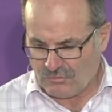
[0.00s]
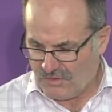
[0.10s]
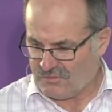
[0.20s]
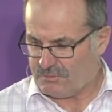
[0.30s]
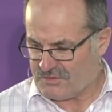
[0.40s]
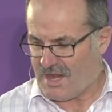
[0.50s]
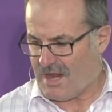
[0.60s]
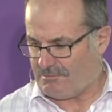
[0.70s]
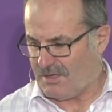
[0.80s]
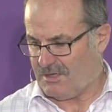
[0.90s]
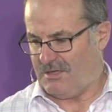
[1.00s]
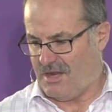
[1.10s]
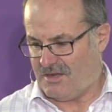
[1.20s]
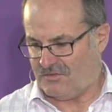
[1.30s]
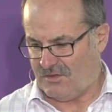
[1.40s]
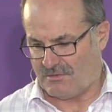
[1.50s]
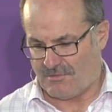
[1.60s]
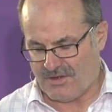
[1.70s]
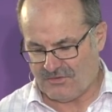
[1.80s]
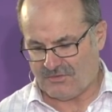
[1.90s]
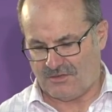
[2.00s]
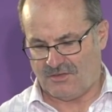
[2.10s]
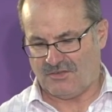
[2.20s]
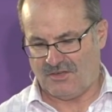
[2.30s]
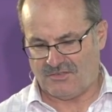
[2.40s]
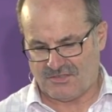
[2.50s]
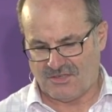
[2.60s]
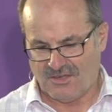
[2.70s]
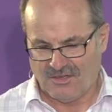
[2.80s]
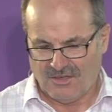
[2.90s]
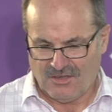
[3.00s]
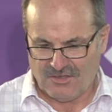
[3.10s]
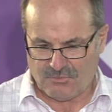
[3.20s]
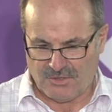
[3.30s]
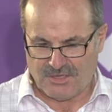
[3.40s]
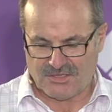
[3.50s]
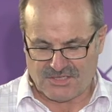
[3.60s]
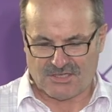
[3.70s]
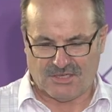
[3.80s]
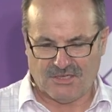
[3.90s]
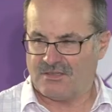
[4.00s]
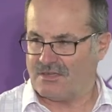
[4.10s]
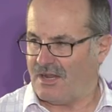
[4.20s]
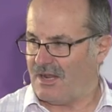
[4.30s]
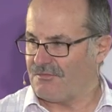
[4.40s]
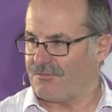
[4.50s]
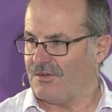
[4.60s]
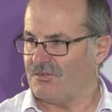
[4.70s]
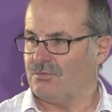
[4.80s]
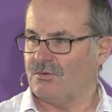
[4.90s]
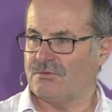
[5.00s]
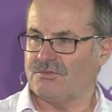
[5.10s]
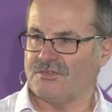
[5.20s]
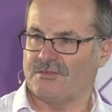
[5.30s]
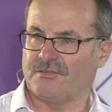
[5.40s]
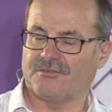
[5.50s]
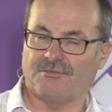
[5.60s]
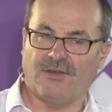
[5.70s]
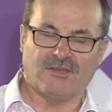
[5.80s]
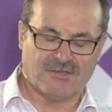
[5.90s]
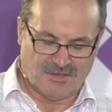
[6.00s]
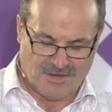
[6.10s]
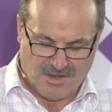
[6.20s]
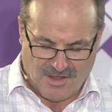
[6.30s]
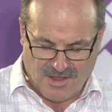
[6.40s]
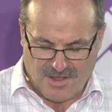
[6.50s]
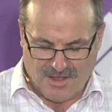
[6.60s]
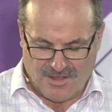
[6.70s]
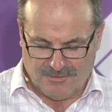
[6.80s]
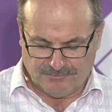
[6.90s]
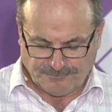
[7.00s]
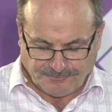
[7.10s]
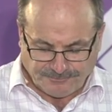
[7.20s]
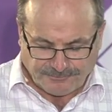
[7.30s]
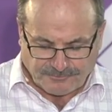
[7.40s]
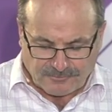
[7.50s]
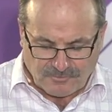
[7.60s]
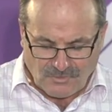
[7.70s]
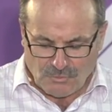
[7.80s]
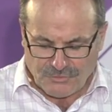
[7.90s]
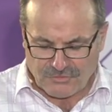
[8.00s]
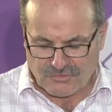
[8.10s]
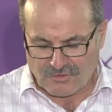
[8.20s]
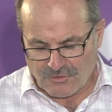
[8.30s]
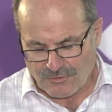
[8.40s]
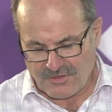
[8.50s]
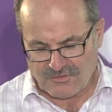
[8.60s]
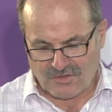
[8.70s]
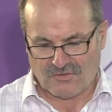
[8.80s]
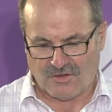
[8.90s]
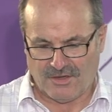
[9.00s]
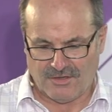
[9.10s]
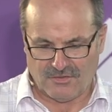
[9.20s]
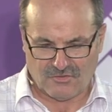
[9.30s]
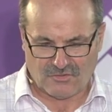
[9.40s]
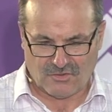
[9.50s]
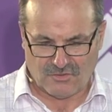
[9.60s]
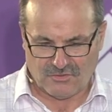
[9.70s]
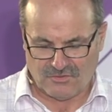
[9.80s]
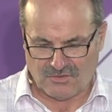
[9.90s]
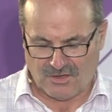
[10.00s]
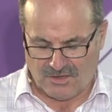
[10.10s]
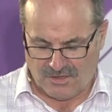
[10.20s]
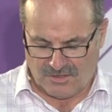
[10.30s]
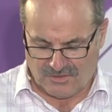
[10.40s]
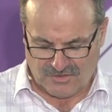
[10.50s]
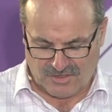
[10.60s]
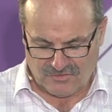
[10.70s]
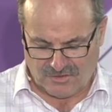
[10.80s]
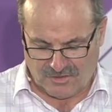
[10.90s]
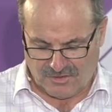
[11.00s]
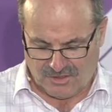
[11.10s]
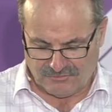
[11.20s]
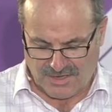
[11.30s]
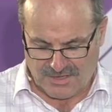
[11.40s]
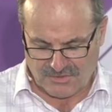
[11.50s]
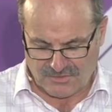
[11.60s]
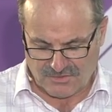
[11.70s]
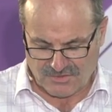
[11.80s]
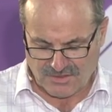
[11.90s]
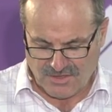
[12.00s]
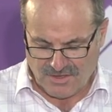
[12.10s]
this was happening in our generation, is we could see that our freshwater was under threat with this increasing change of land use.